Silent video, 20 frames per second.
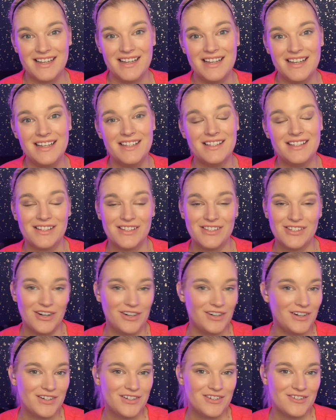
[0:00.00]
is
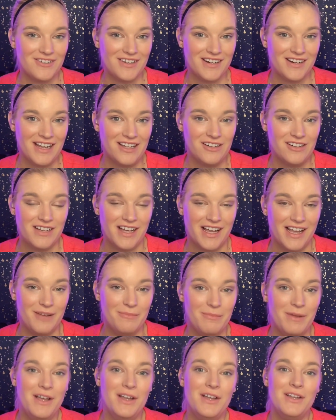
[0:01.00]
starting to run out of
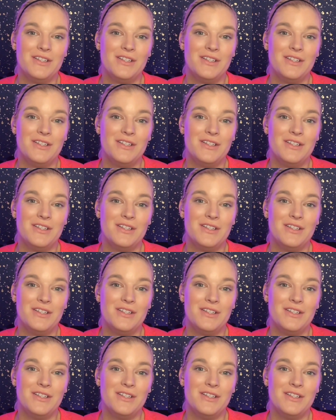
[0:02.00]
time.